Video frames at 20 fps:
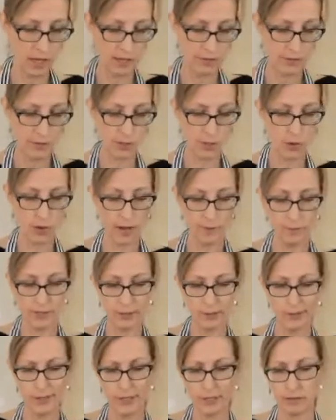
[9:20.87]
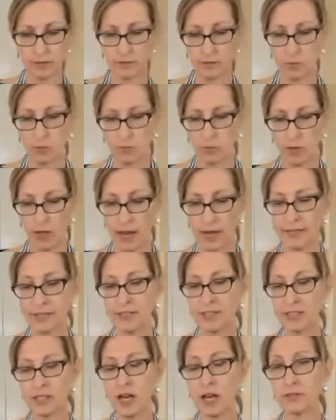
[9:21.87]
So I'm going to go ahead and, I
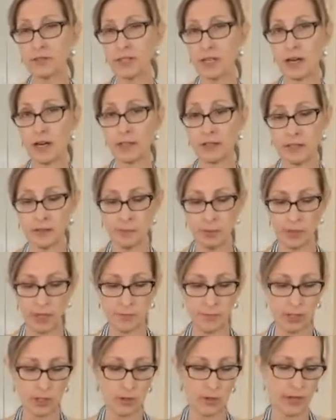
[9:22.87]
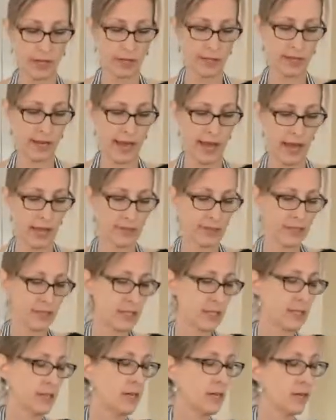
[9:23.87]
need to cut the onion, but I'm going to go ahead and add
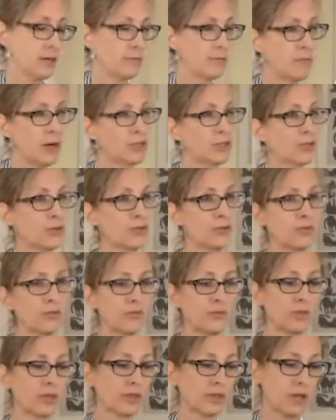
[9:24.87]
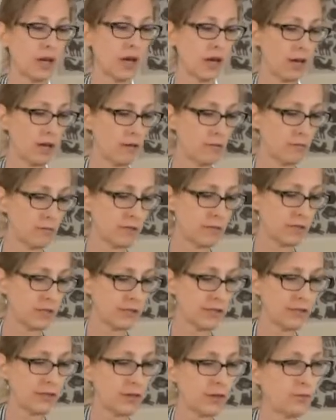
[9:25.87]
the mushrooms
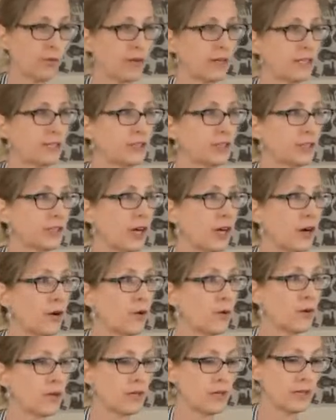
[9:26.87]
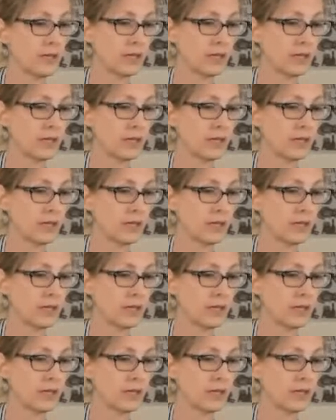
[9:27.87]
since they're ready to go.